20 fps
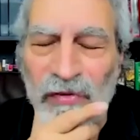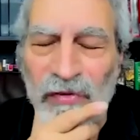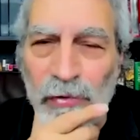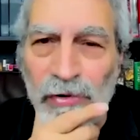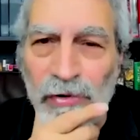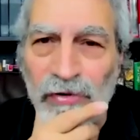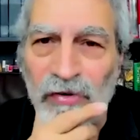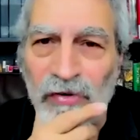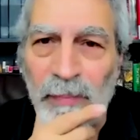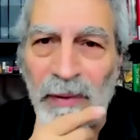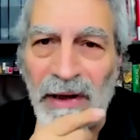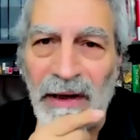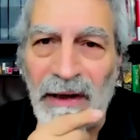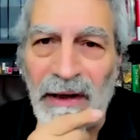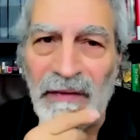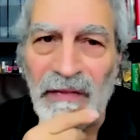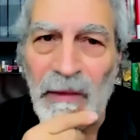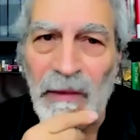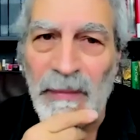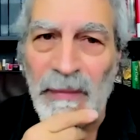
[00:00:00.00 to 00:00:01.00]
source
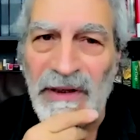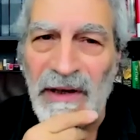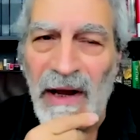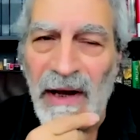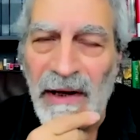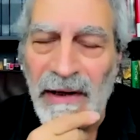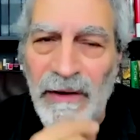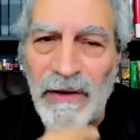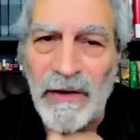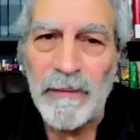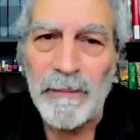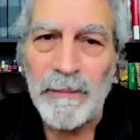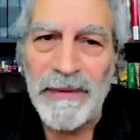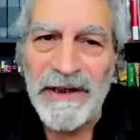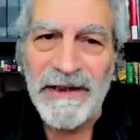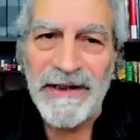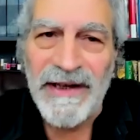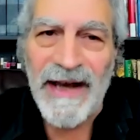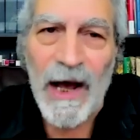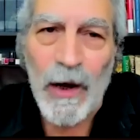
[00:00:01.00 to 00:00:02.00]
behind the maniacal
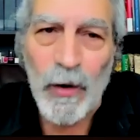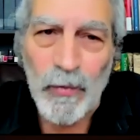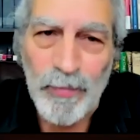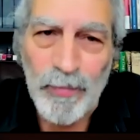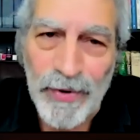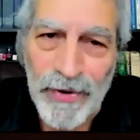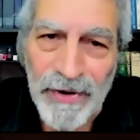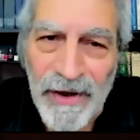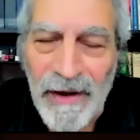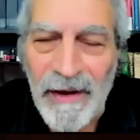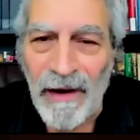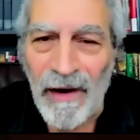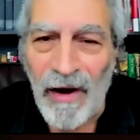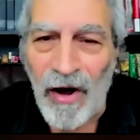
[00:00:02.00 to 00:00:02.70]
media output